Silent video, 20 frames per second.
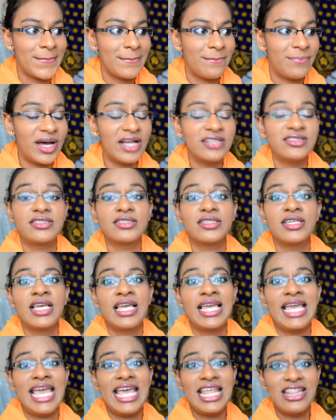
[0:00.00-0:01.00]
But
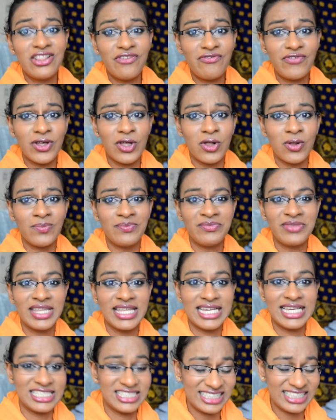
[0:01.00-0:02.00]
in the film
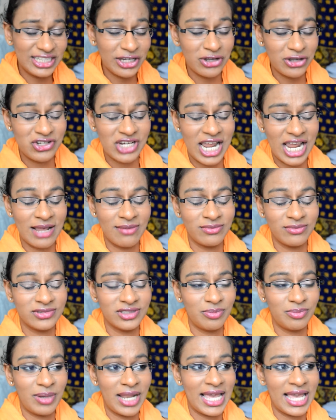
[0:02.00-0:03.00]
is Theo
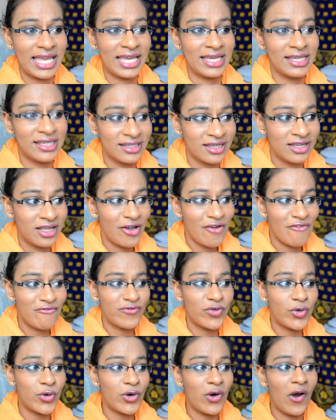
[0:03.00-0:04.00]
James playing
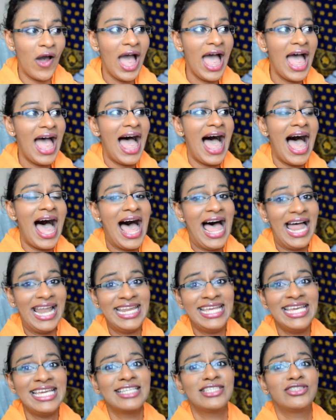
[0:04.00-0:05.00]
Thor, and
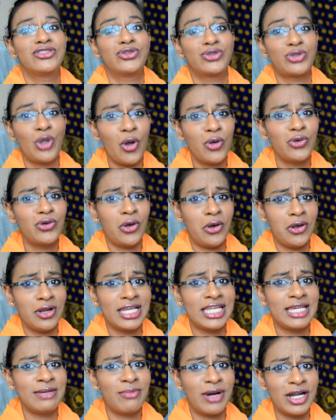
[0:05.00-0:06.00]
he is so
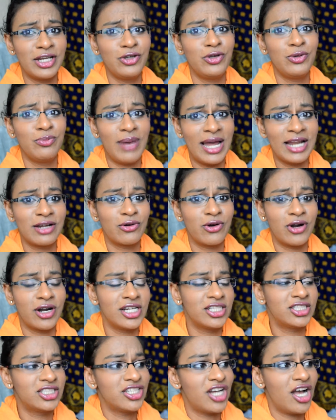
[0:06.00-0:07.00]
totally my new man
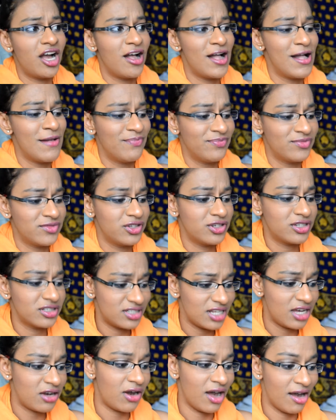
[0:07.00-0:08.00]
crush. You can
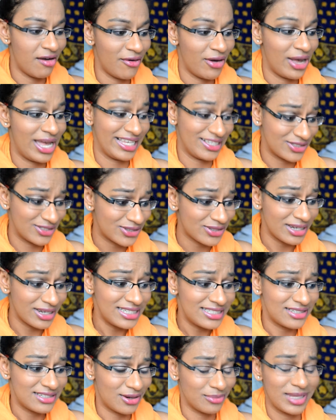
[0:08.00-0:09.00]
tell how
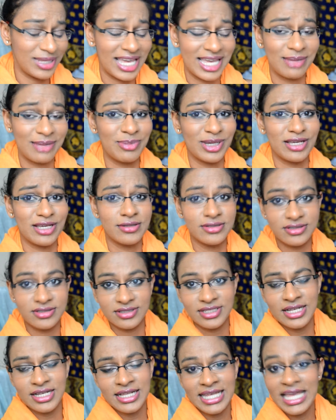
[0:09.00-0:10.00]
excited I'm getting because
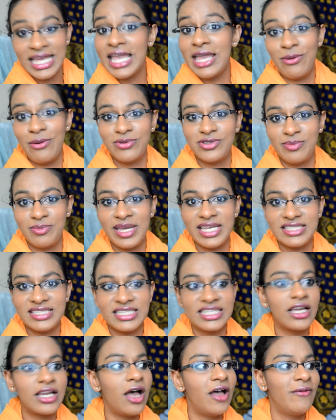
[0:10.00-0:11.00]
it was
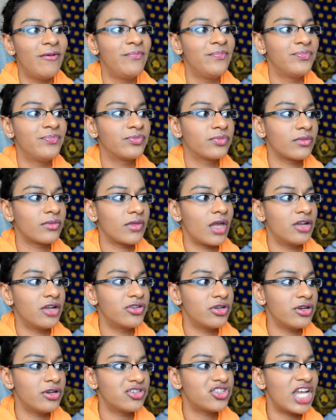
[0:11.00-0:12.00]
amazing. I don't
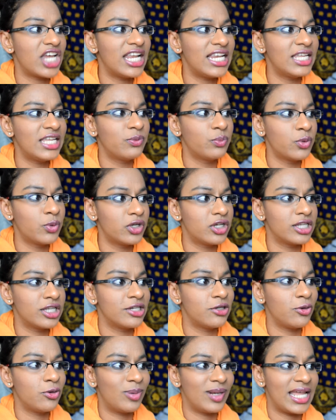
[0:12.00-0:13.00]
know, Shailene Woodley,
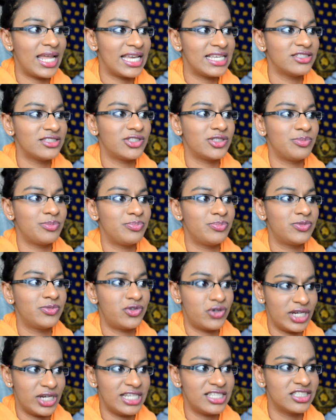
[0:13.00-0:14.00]
who plays
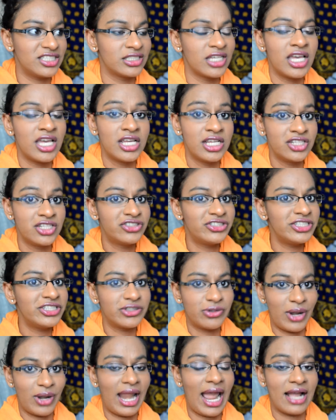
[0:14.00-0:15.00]
Triss, she's
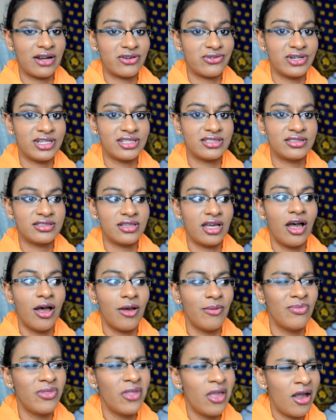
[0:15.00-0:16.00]
a great actress.
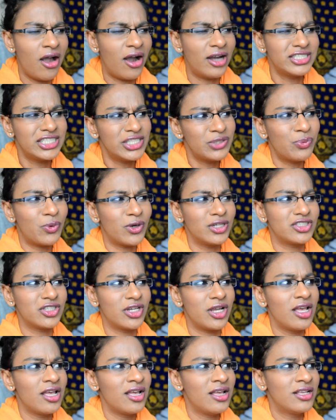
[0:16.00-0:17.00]
I did watch
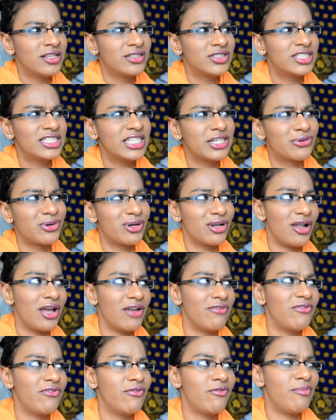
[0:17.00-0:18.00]
Secret
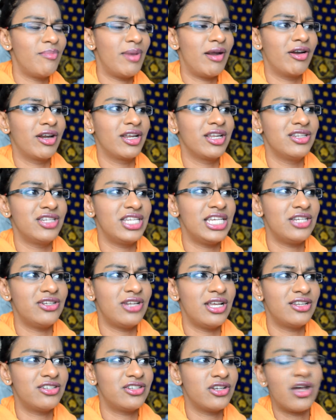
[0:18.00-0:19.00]
Life of American
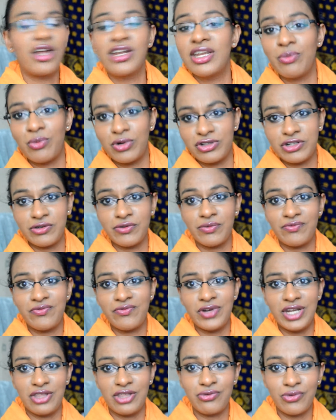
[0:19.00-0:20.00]
Teenager. I didn't watch it
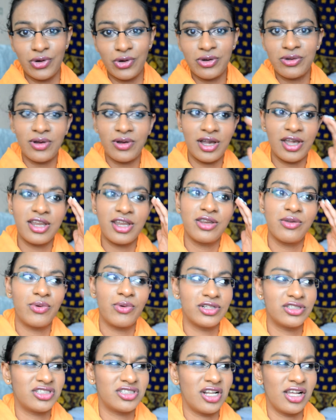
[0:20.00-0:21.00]
fully through, I only
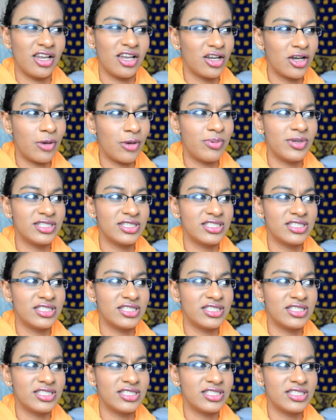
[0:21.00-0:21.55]
watched like a couple of